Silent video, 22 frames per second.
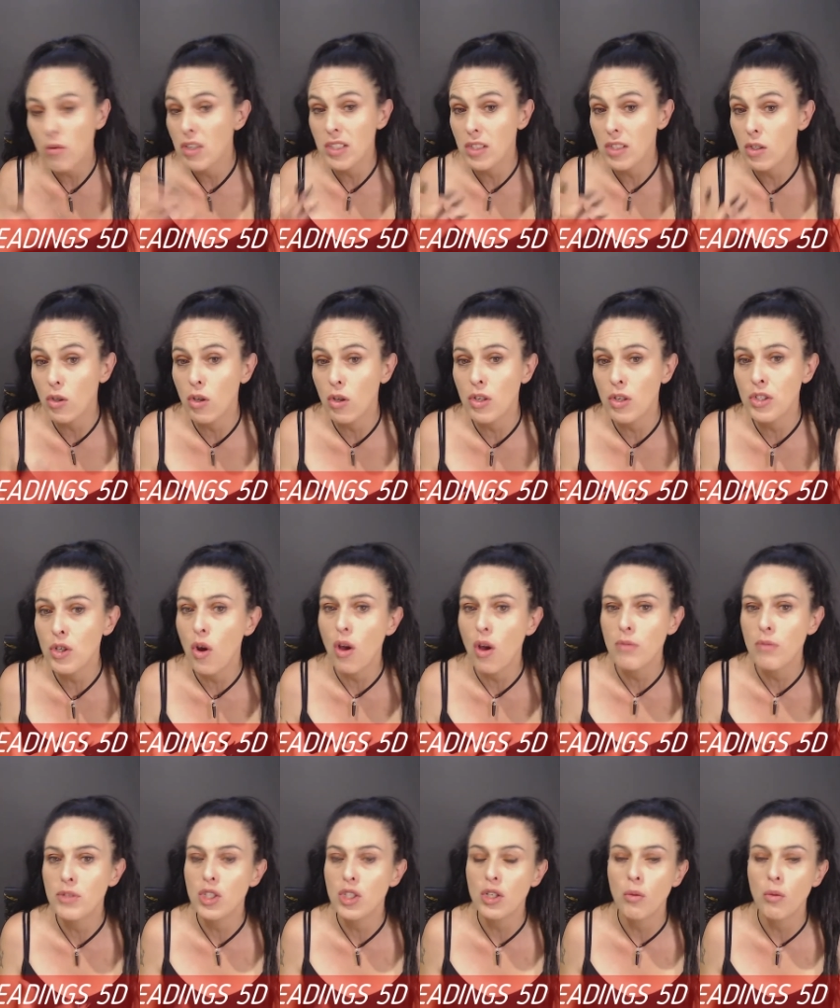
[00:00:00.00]
And a lot of times,
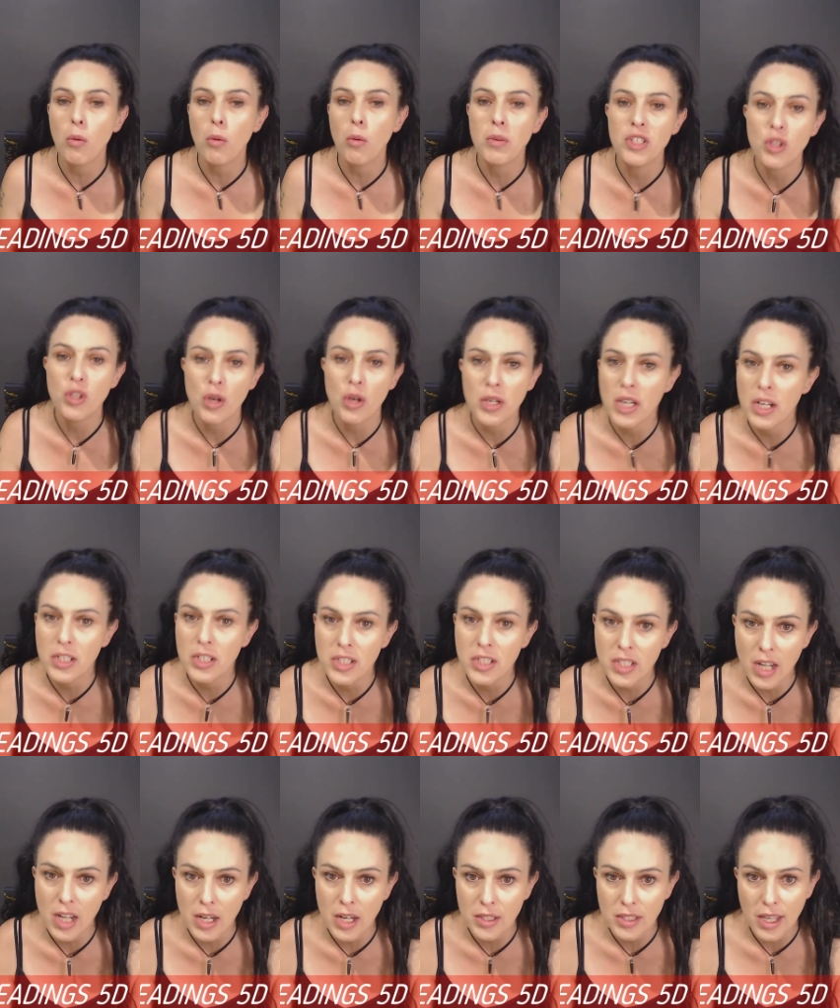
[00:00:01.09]
you know, what we don't understand
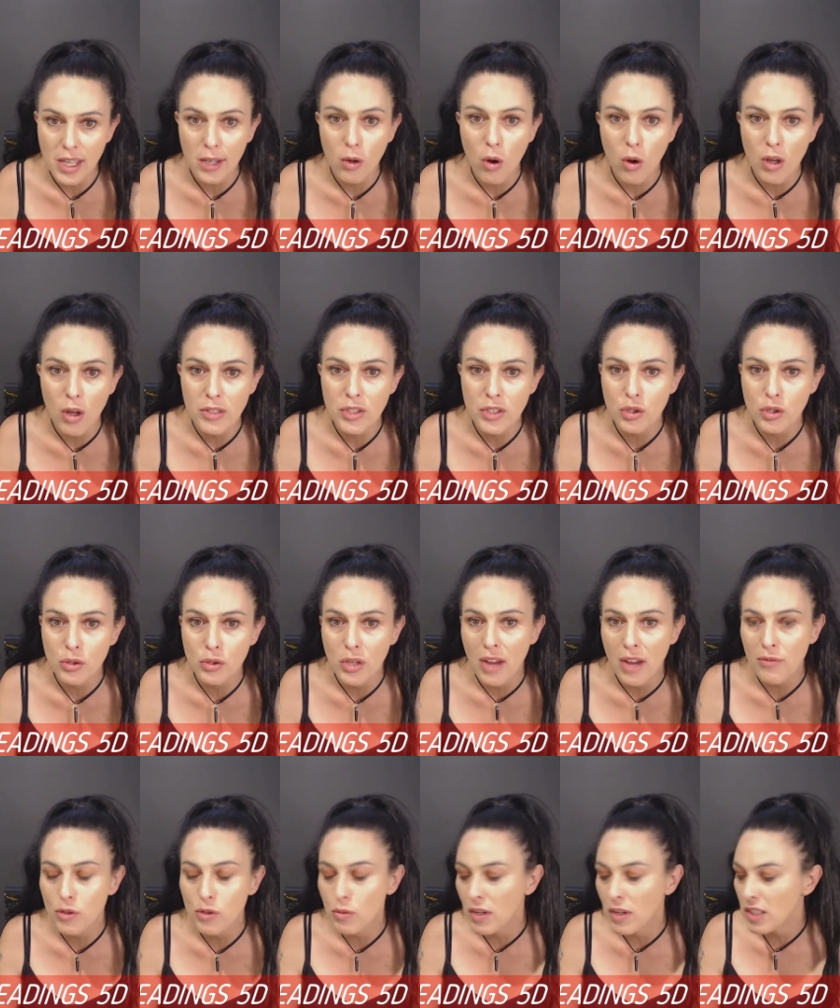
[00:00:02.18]
is our guides do have
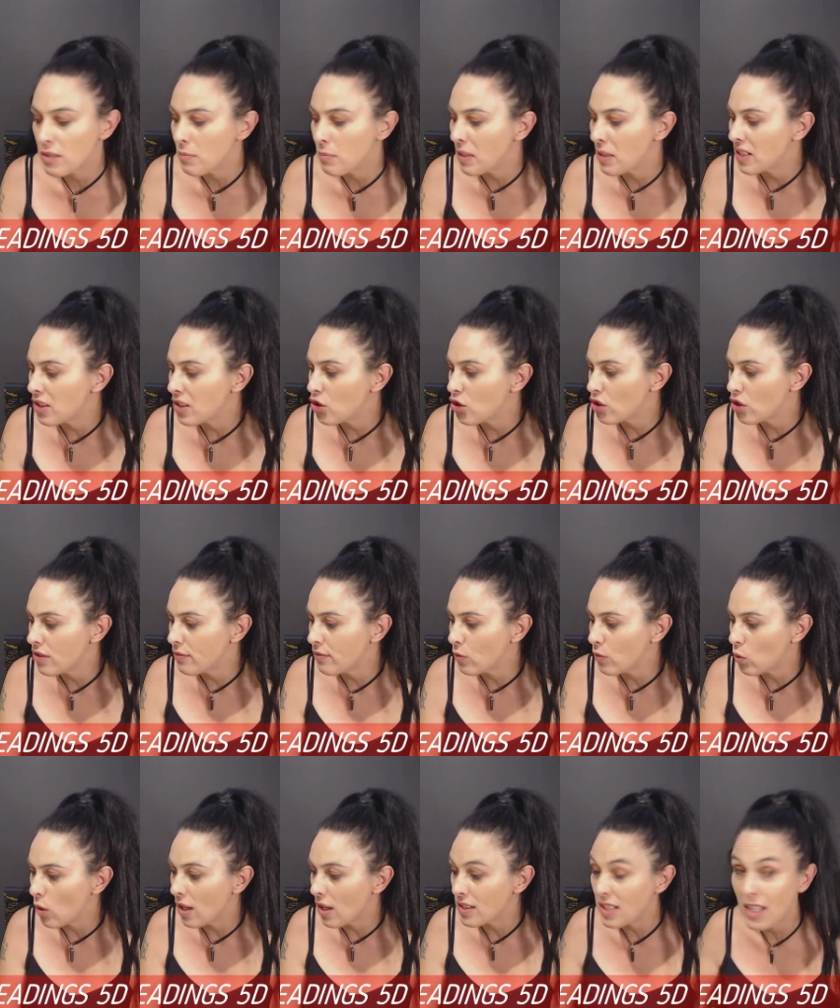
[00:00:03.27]
direct messages for
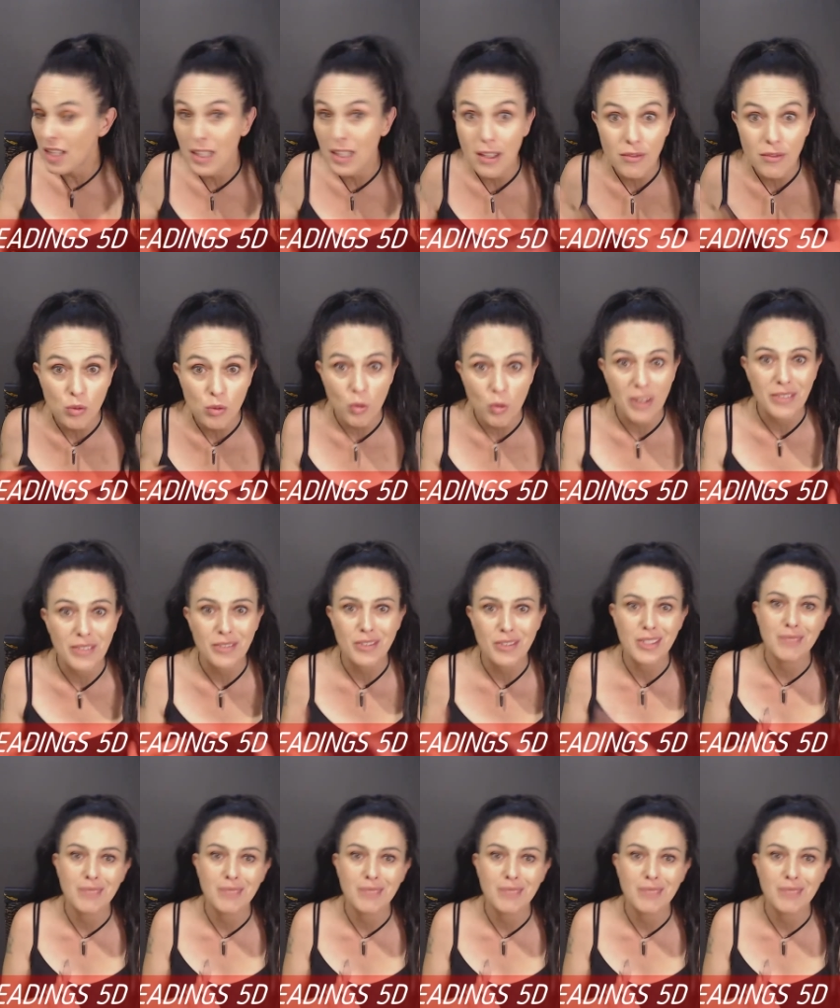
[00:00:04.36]
us, our loved ones.